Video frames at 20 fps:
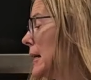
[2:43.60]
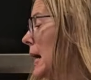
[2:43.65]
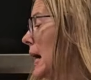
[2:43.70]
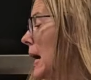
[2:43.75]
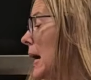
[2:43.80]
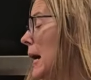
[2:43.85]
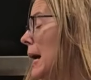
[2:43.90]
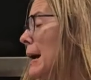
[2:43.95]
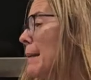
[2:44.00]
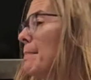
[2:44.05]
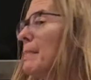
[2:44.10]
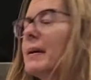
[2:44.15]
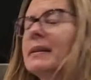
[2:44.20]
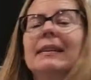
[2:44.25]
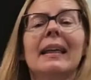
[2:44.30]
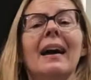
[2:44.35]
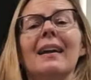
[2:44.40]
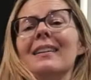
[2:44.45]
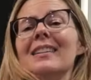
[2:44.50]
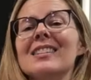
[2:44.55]
But
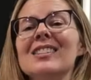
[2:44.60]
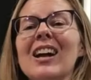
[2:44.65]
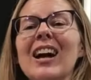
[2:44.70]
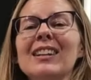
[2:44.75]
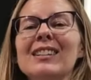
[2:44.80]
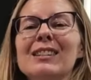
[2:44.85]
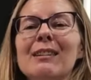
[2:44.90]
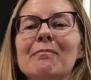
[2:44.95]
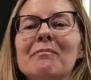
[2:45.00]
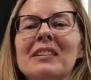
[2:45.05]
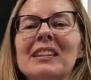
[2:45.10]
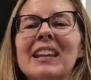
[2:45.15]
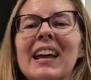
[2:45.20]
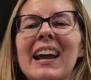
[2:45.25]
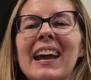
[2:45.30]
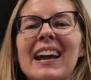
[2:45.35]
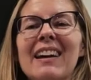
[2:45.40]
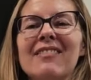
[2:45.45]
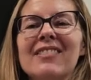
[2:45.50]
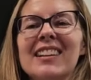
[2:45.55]
that is not something that
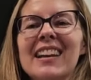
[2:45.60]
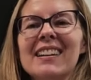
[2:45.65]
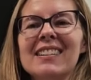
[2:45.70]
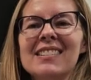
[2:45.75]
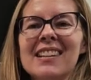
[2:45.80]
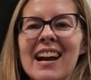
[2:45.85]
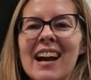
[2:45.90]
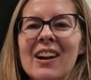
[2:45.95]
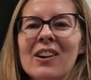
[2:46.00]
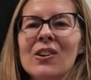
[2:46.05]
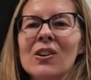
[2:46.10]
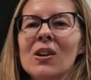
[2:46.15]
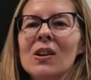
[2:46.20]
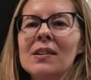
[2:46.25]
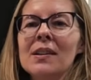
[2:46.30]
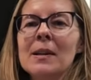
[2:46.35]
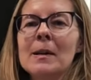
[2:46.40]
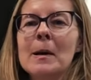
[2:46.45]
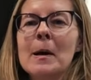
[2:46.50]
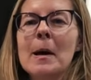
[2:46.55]
I have yet tackled.